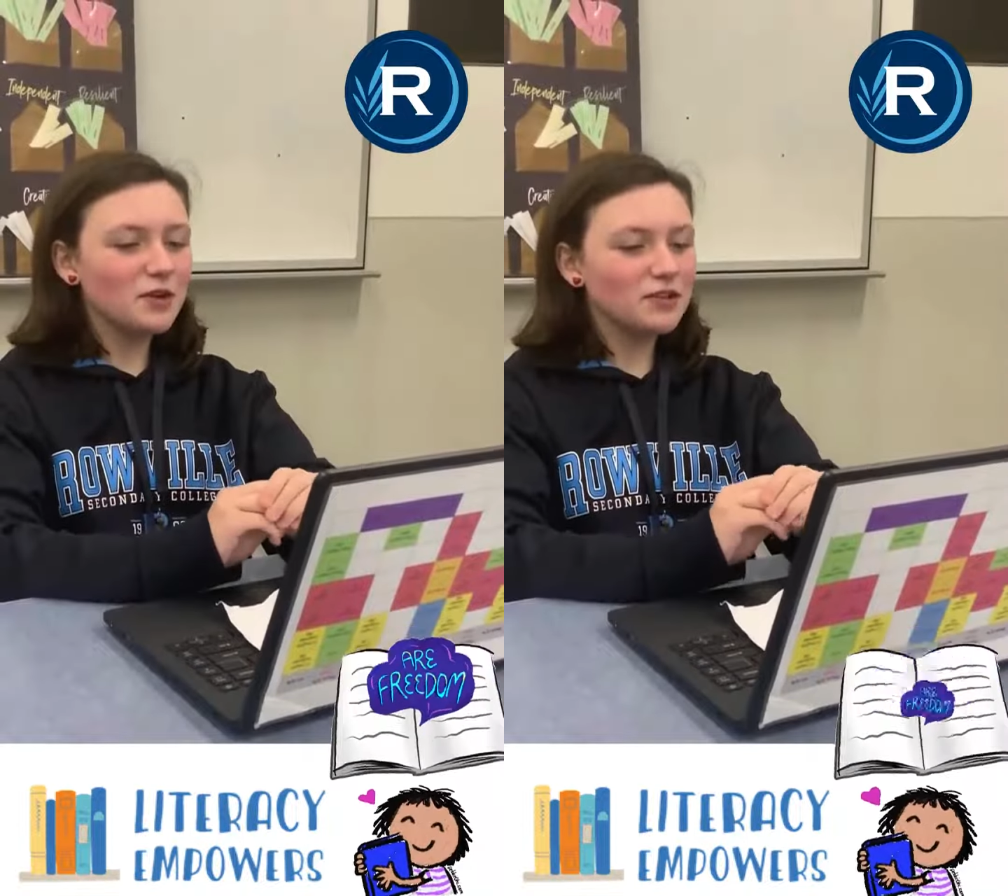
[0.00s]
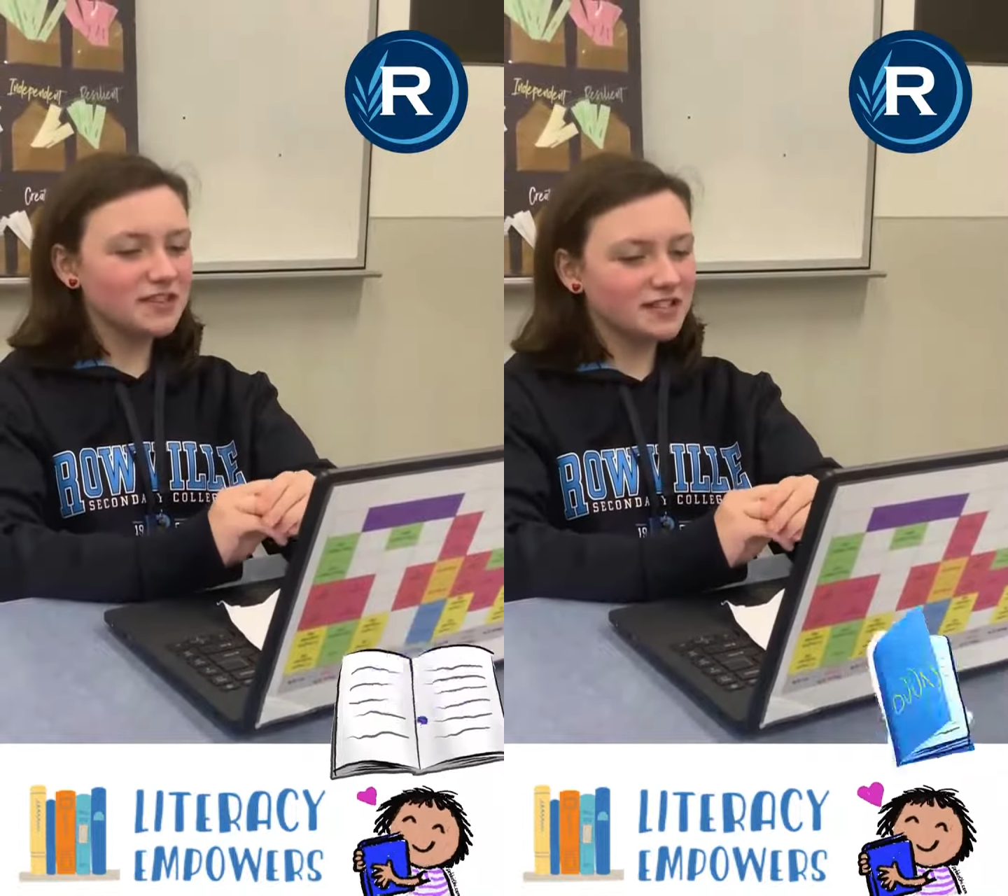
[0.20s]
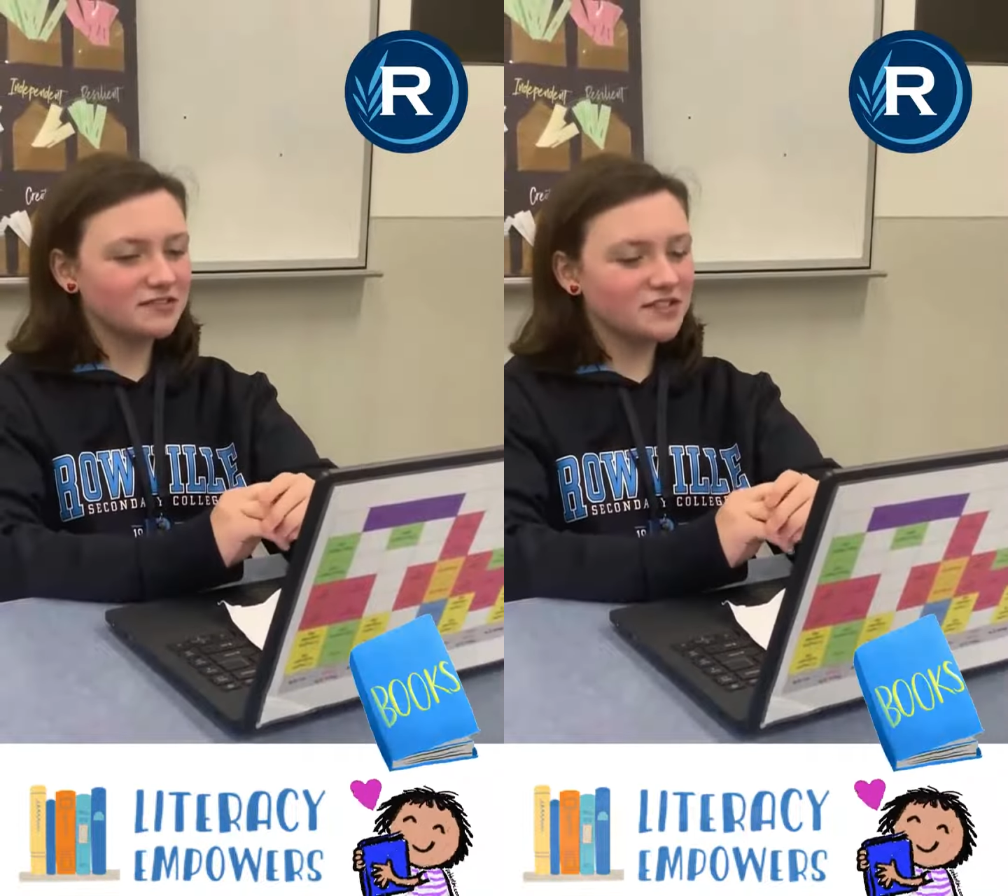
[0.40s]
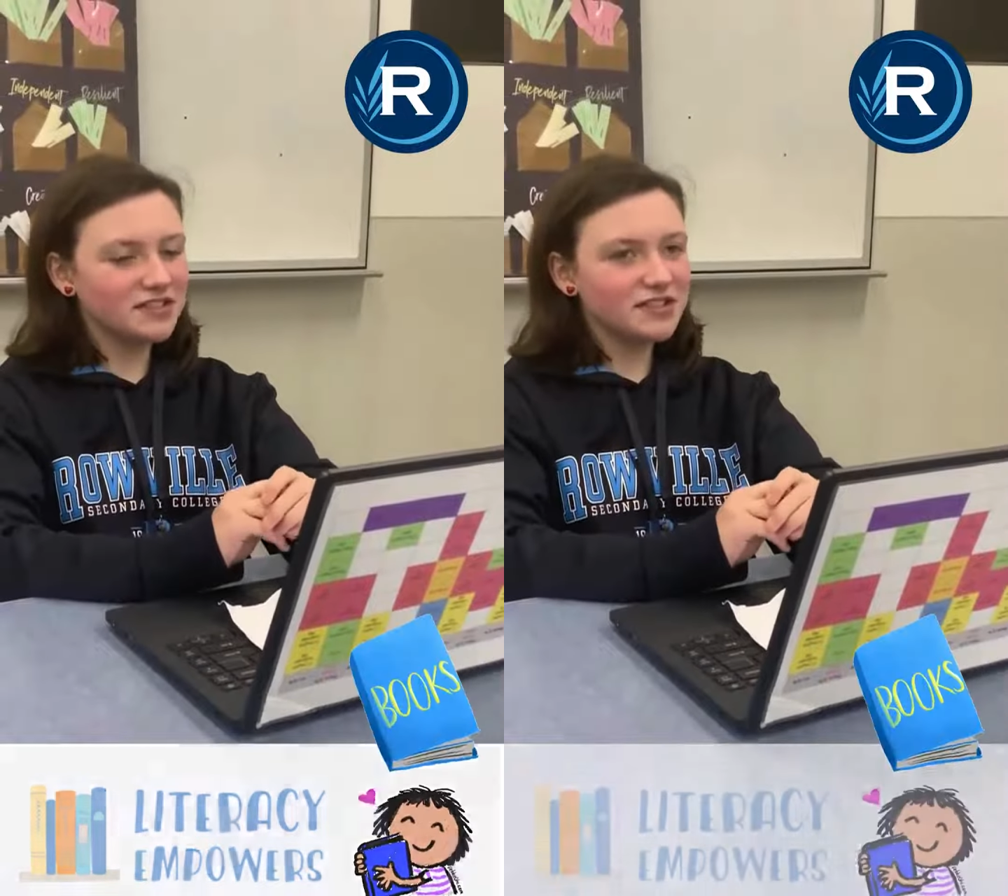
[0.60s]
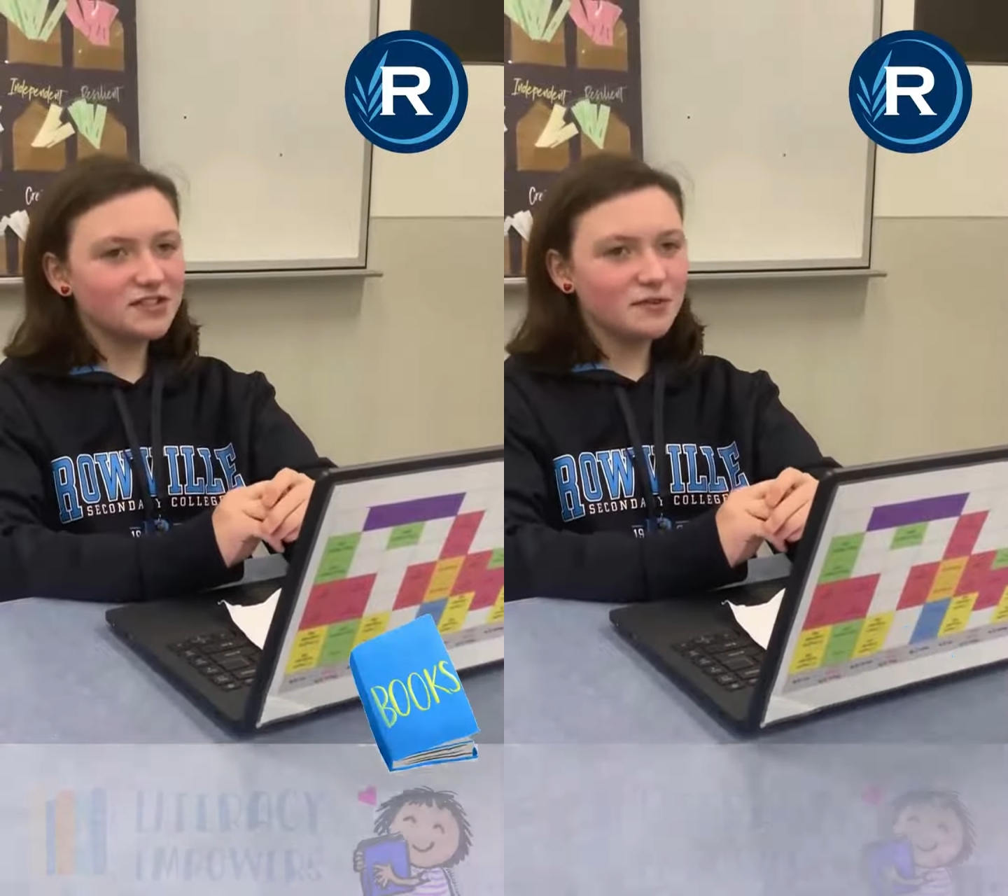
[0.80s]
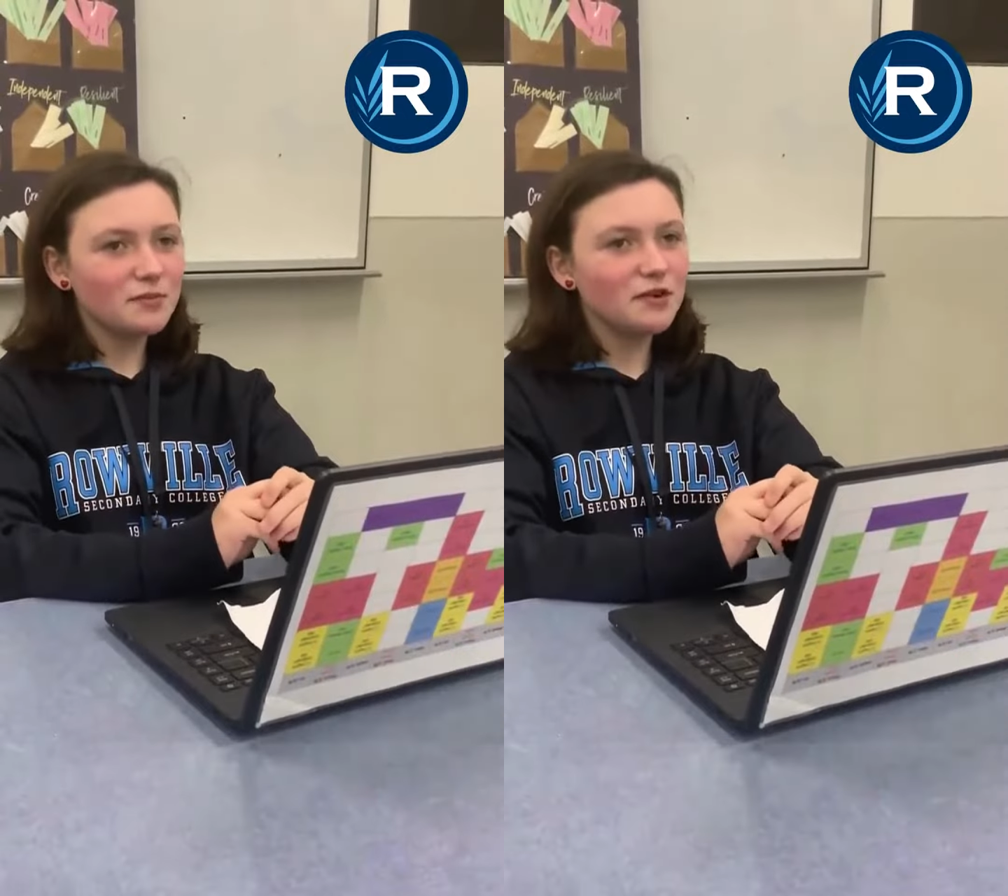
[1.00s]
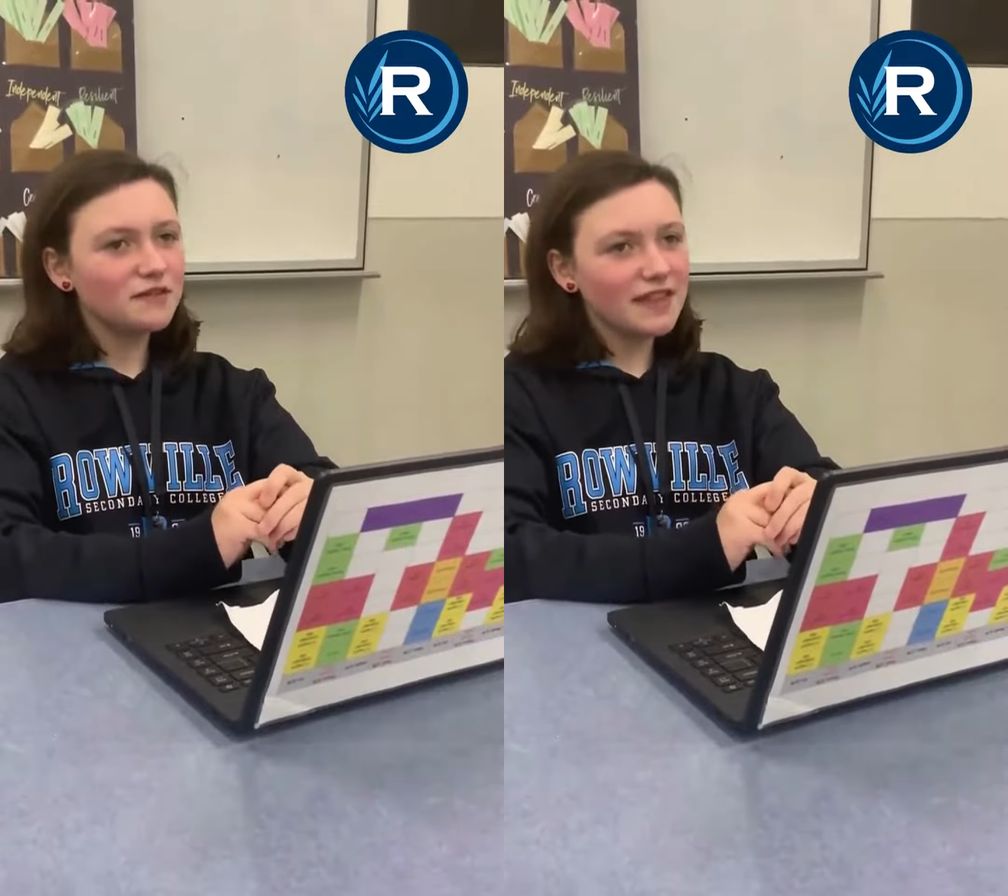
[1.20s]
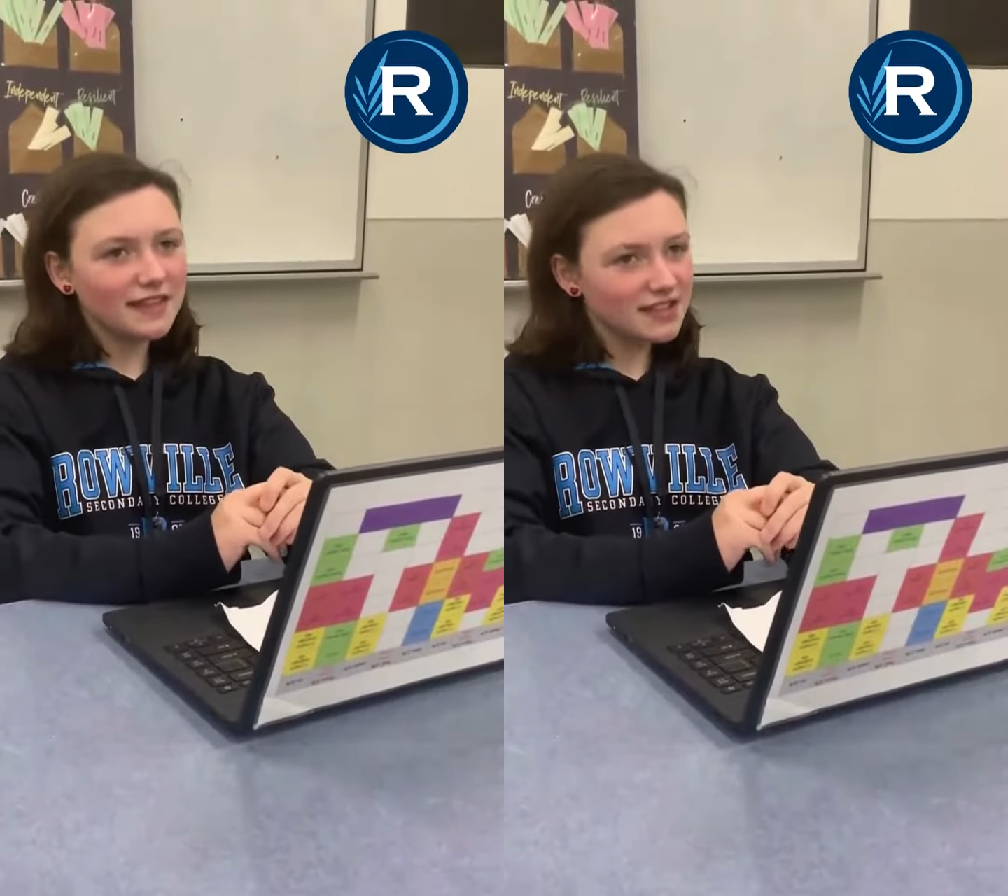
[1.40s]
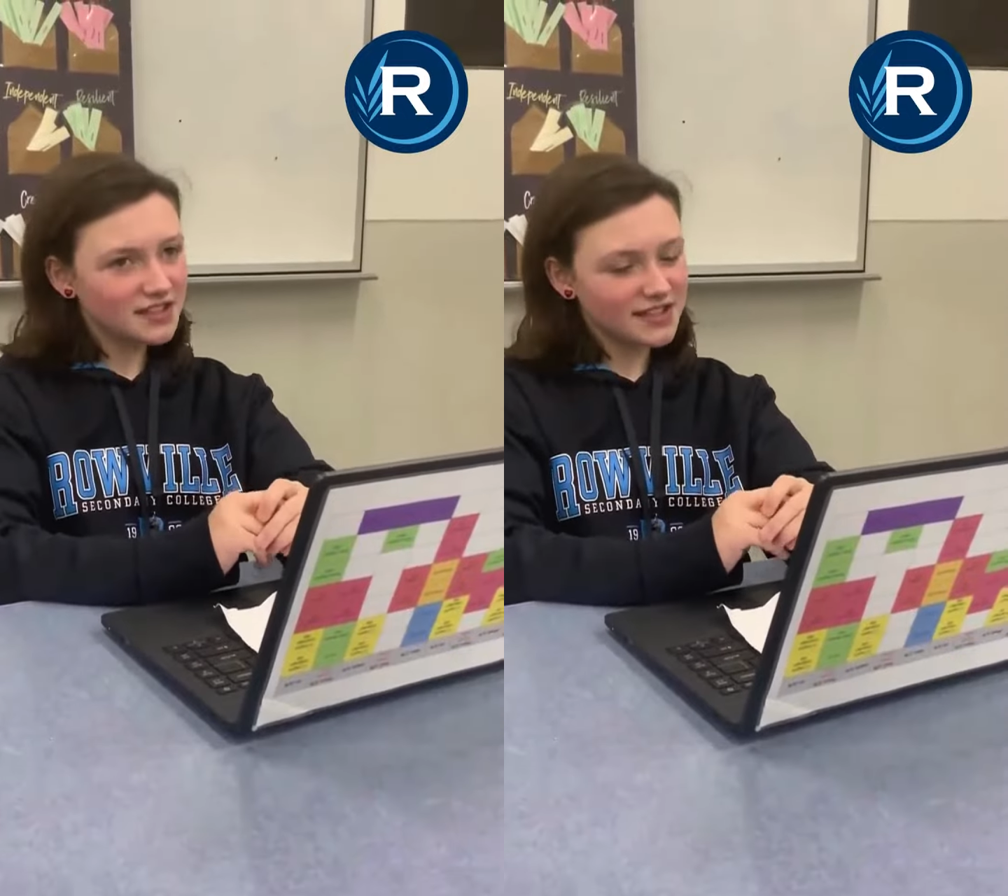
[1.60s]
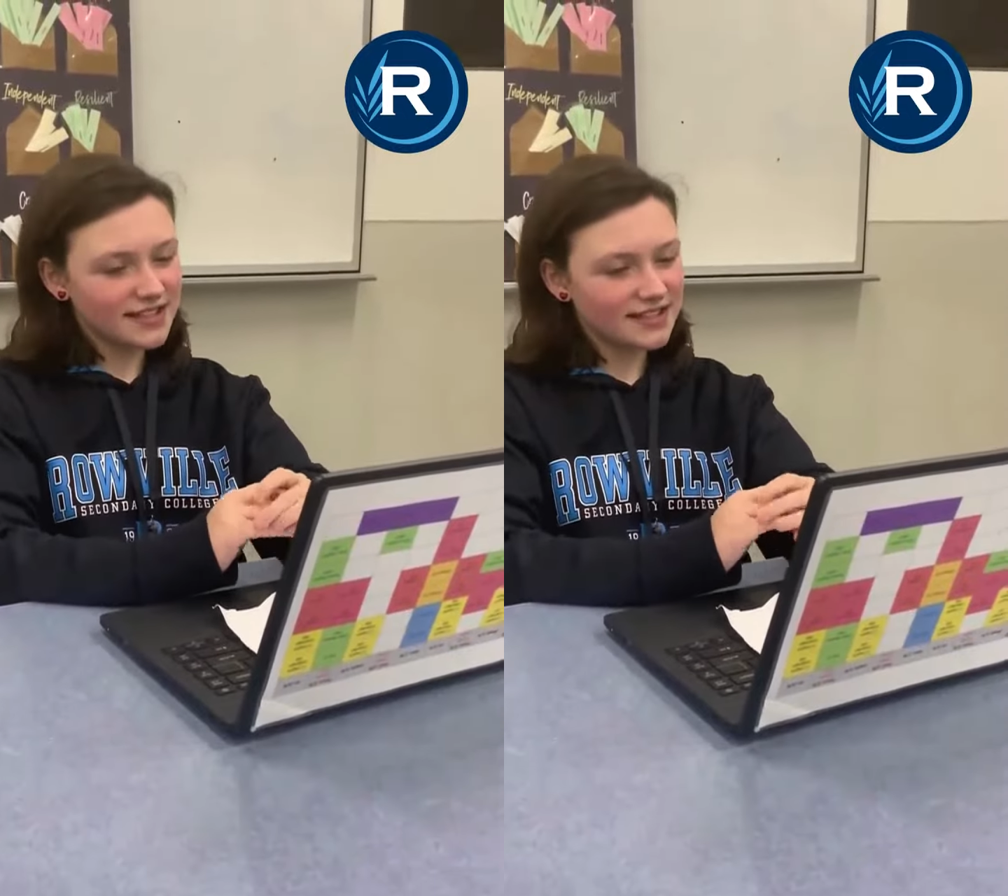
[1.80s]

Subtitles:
your children to improve their literacy